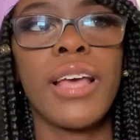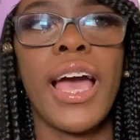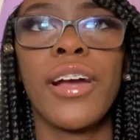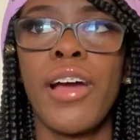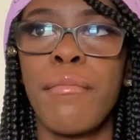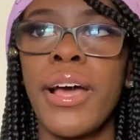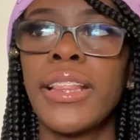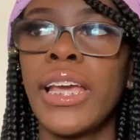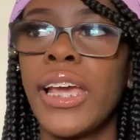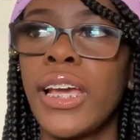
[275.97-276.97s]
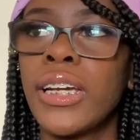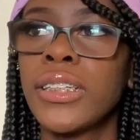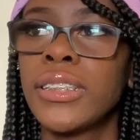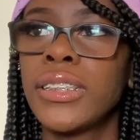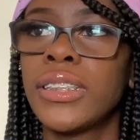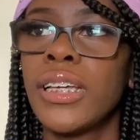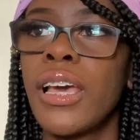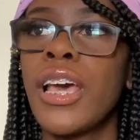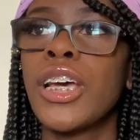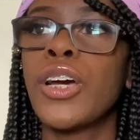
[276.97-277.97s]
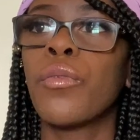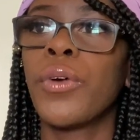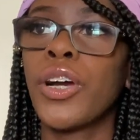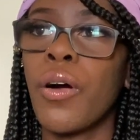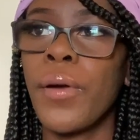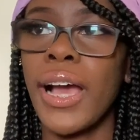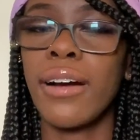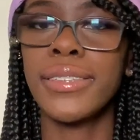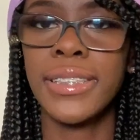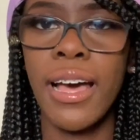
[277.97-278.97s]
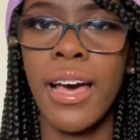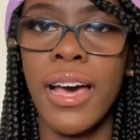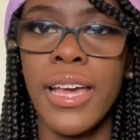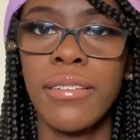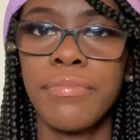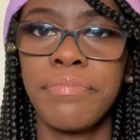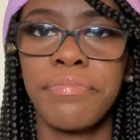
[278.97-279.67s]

I grab my things. We're going outside.